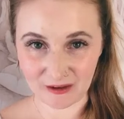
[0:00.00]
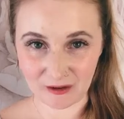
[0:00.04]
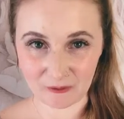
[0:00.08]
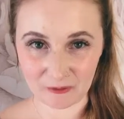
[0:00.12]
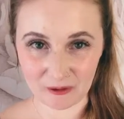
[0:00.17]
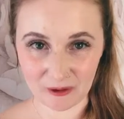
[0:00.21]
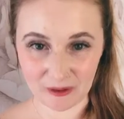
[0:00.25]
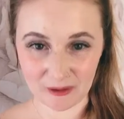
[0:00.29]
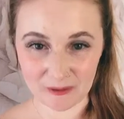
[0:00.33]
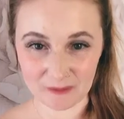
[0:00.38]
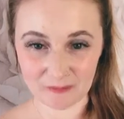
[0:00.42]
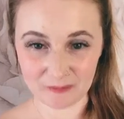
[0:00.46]

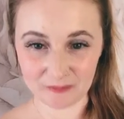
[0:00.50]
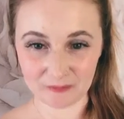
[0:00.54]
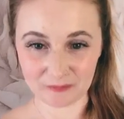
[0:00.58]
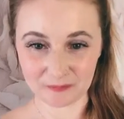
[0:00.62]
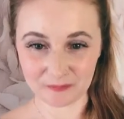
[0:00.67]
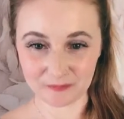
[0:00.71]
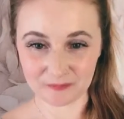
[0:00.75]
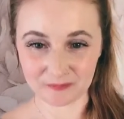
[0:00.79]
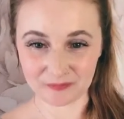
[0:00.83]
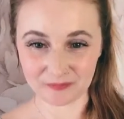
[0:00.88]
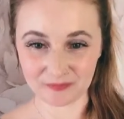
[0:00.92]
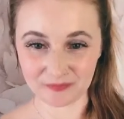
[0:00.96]
Okay.
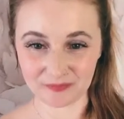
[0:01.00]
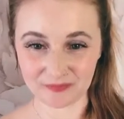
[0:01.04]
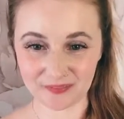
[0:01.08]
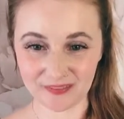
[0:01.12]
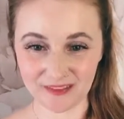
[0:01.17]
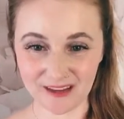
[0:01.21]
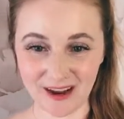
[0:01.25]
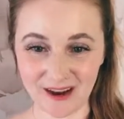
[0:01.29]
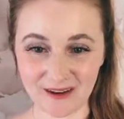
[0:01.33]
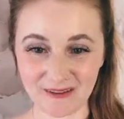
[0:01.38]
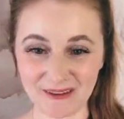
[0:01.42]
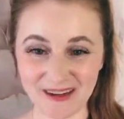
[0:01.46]

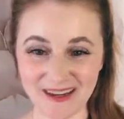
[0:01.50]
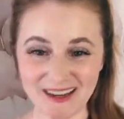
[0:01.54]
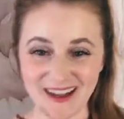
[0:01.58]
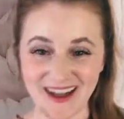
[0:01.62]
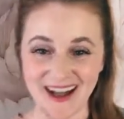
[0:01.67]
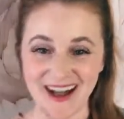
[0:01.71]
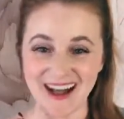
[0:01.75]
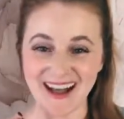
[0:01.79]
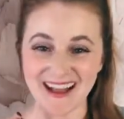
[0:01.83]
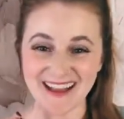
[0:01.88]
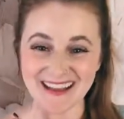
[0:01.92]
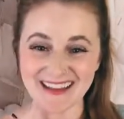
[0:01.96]
All right.
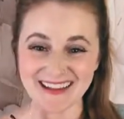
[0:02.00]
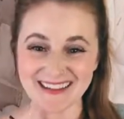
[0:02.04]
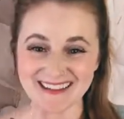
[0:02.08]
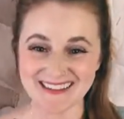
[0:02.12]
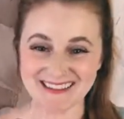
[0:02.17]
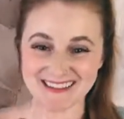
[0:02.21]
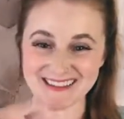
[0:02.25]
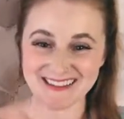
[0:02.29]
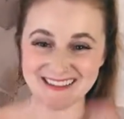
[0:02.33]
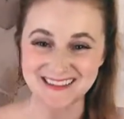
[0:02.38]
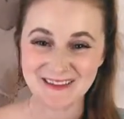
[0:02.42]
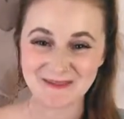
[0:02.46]
Hi, I
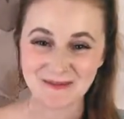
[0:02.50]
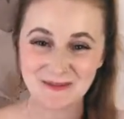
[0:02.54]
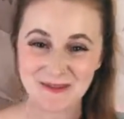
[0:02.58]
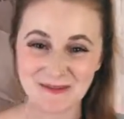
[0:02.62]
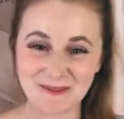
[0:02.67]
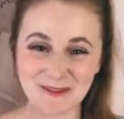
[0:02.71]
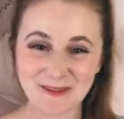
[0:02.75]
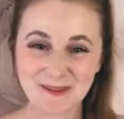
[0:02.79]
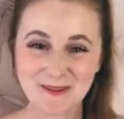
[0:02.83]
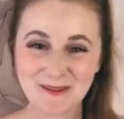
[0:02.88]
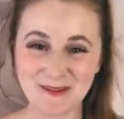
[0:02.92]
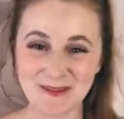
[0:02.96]
see some of
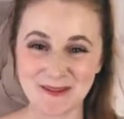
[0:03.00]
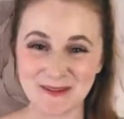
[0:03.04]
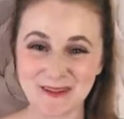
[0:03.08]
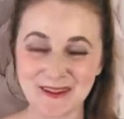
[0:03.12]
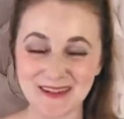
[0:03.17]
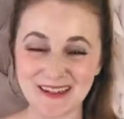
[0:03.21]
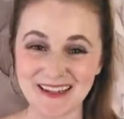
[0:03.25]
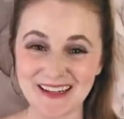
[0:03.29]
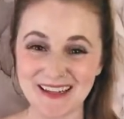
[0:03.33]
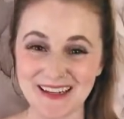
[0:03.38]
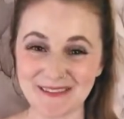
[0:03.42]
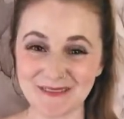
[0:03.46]
you
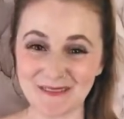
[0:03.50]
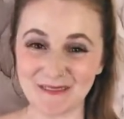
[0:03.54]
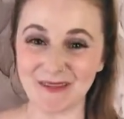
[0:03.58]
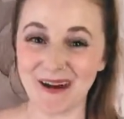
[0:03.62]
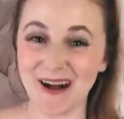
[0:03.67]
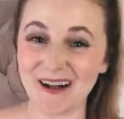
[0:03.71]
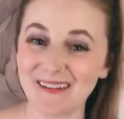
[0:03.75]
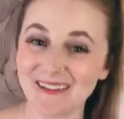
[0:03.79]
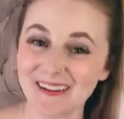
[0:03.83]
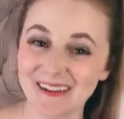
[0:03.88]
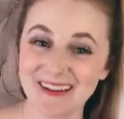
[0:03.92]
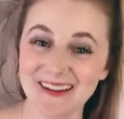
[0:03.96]
joining.
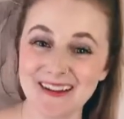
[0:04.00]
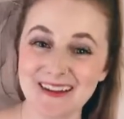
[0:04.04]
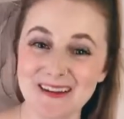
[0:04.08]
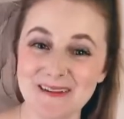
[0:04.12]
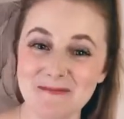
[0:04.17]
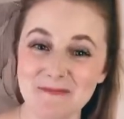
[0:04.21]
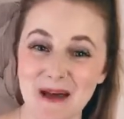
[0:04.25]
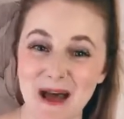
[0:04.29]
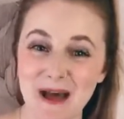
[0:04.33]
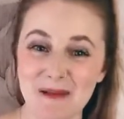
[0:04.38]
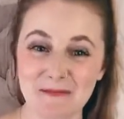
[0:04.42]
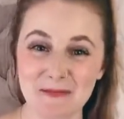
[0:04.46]

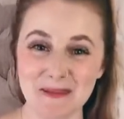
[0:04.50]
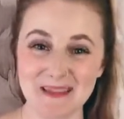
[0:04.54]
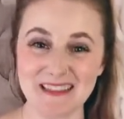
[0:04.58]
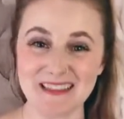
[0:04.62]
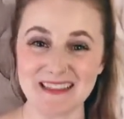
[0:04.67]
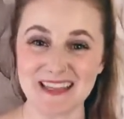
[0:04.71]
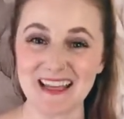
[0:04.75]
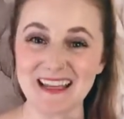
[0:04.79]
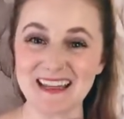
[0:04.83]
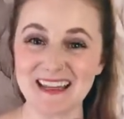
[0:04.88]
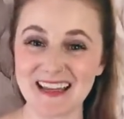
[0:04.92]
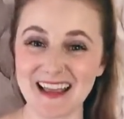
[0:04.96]
Welcome. Happy
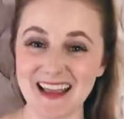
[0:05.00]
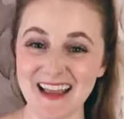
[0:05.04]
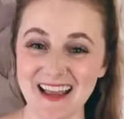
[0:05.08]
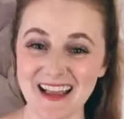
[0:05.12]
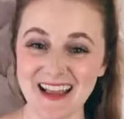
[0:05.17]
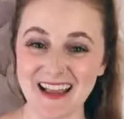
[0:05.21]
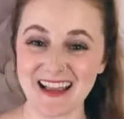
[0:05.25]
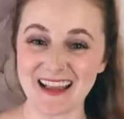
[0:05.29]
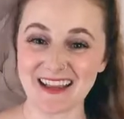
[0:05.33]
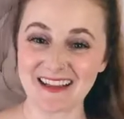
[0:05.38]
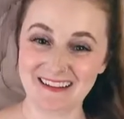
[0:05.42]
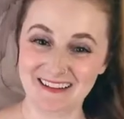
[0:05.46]

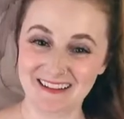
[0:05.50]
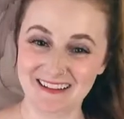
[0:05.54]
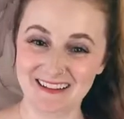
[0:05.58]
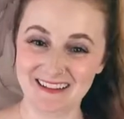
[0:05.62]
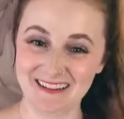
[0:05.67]
Sunday.